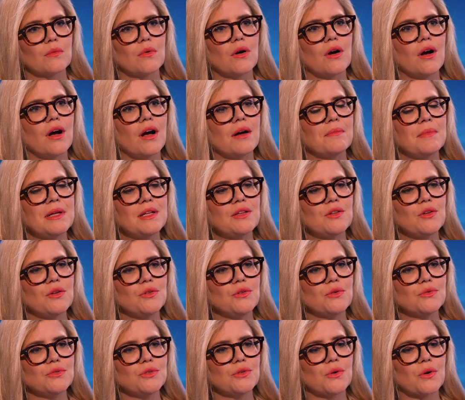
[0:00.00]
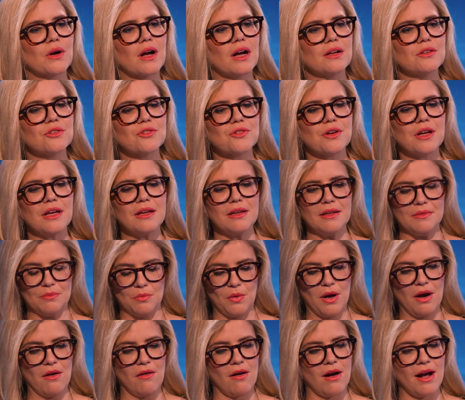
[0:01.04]
Well, I mean, your country,
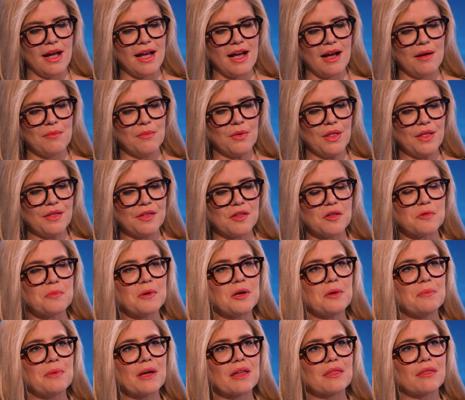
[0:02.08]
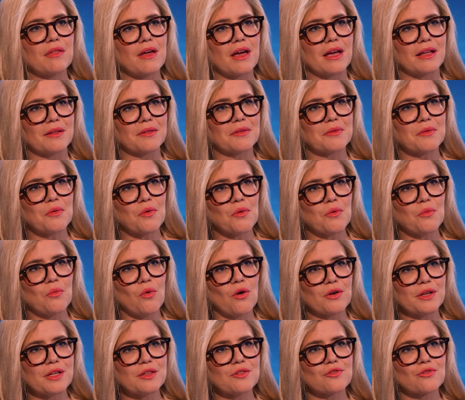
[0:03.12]
where I am, this has been a big thing.
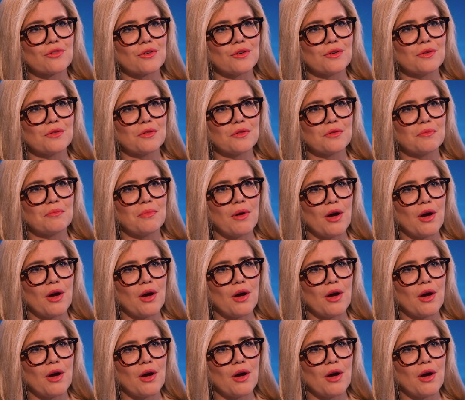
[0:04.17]
What is truth?